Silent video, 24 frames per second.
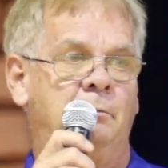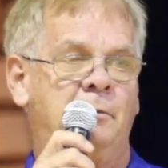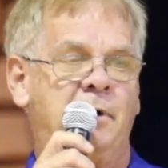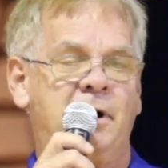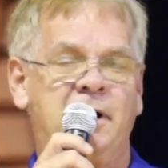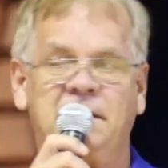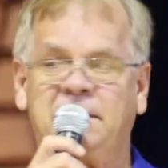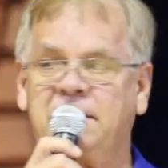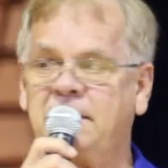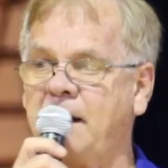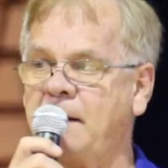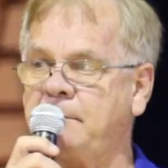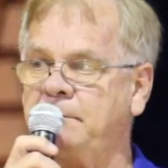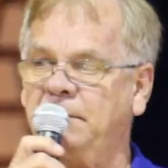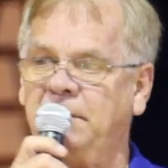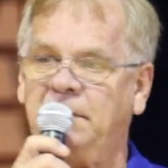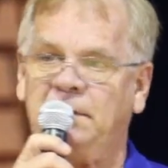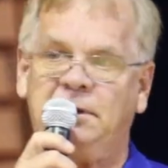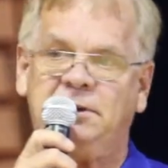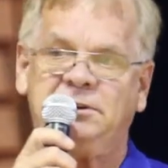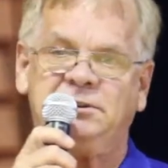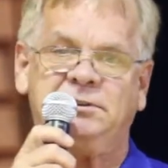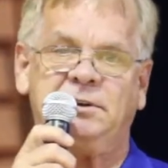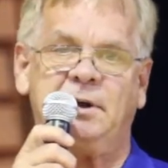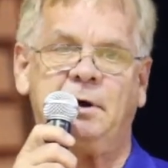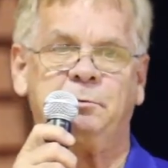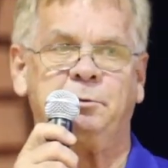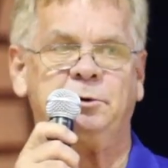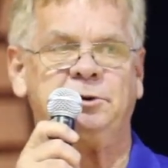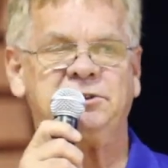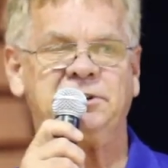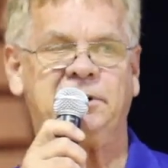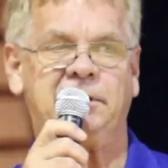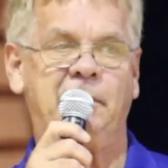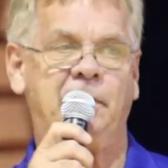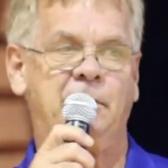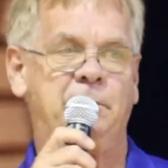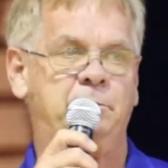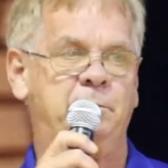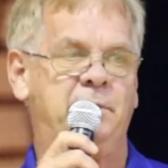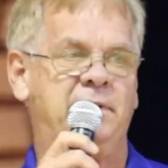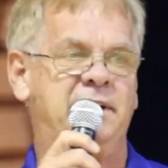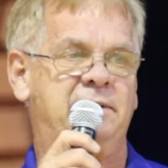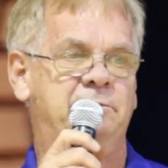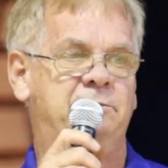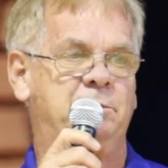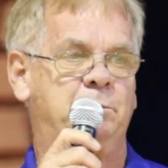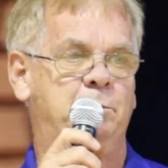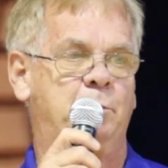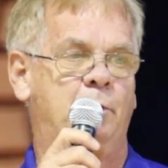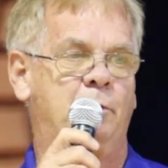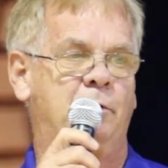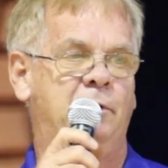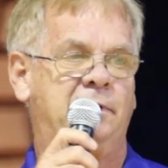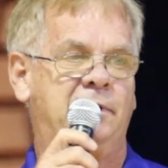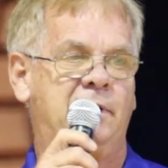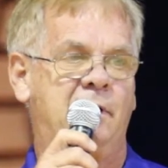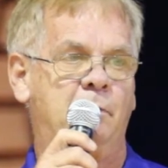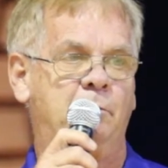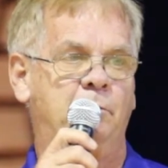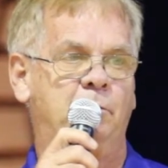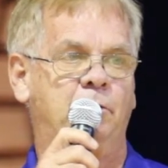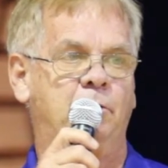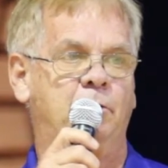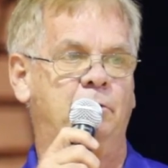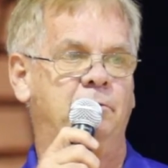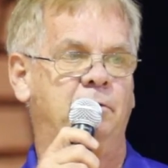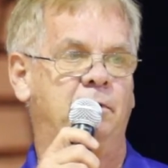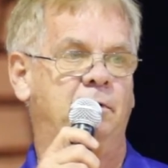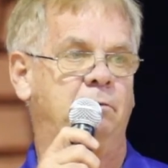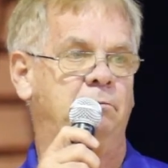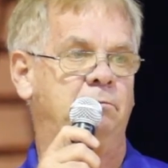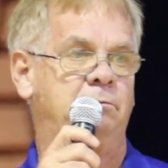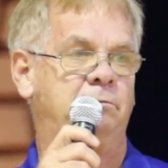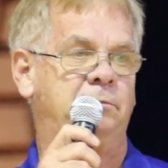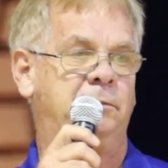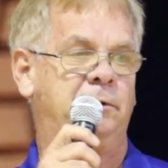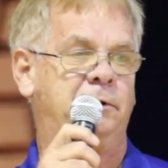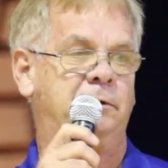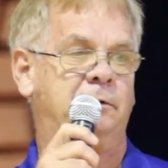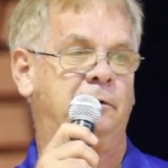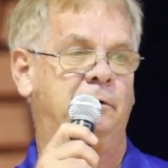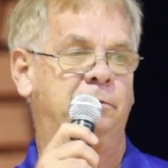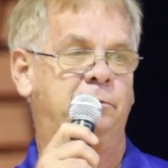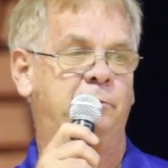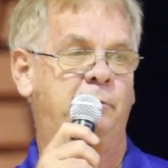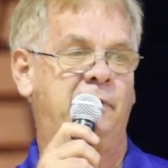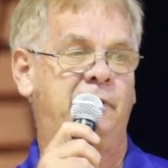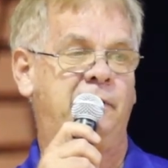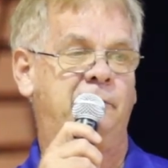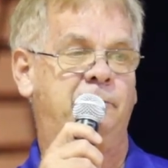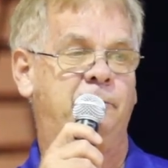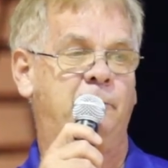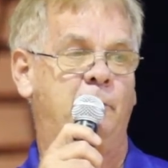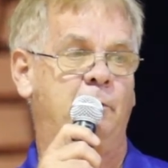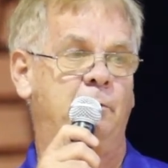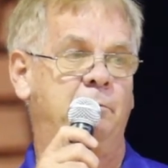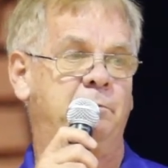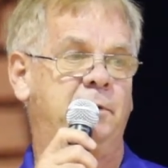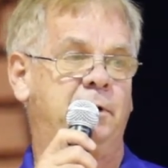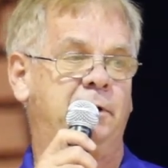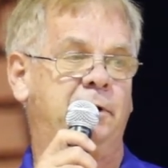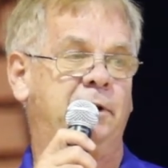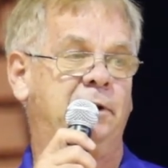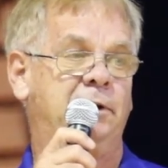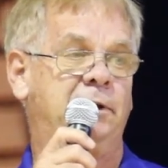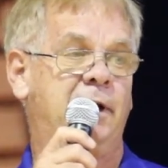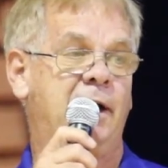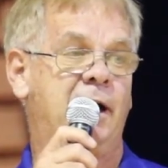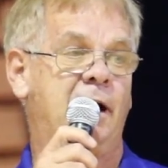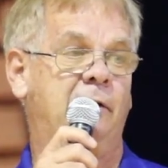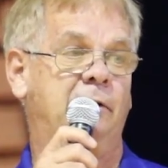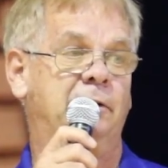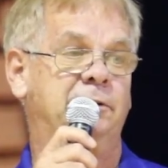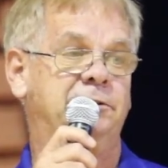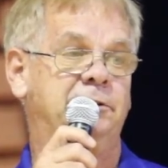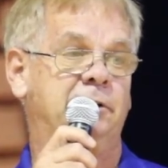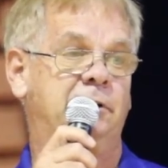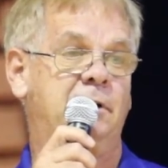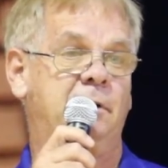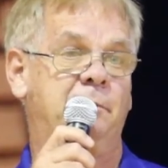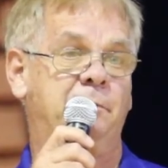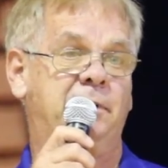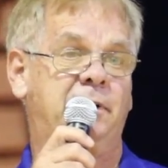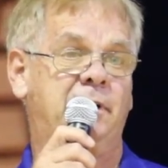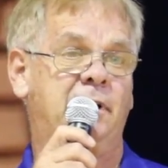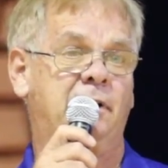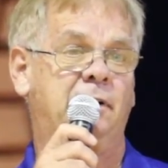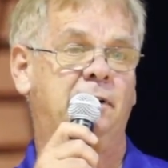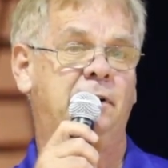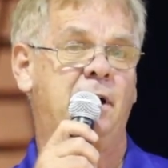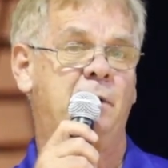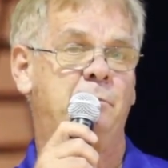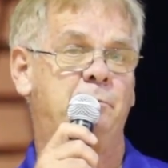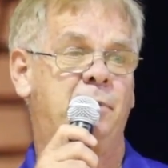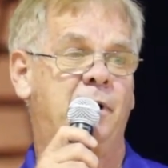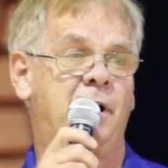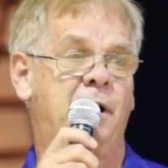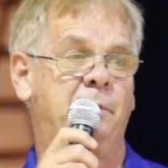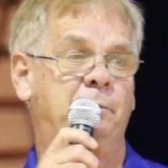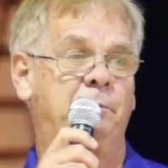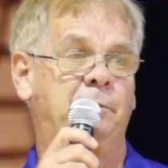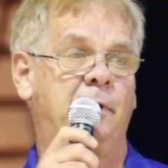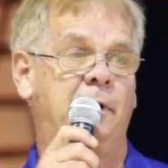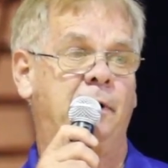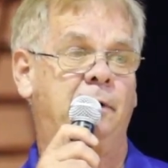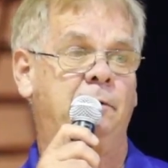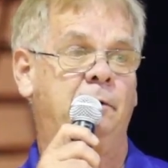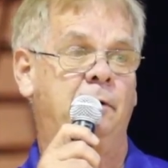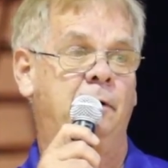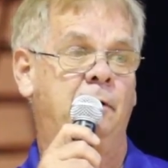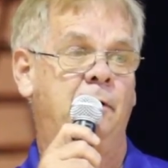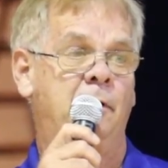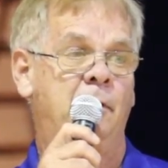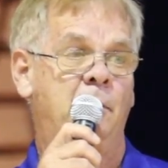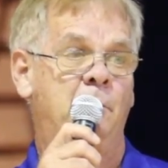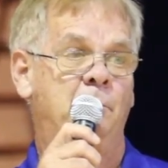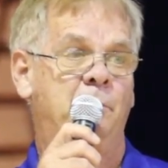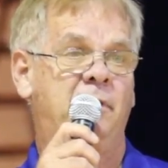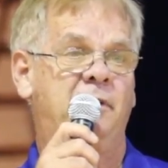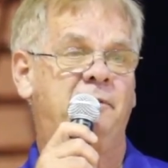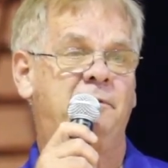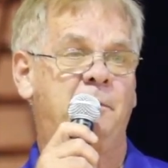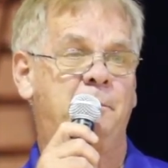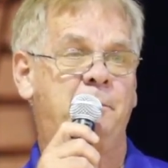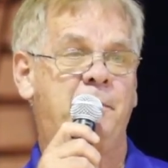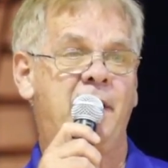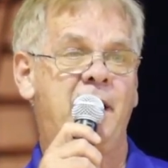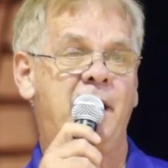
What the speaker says: by the time this number scared me even more. Now we're over, you know, 3 to 4 million gallons are coming out of that pipeline. But if a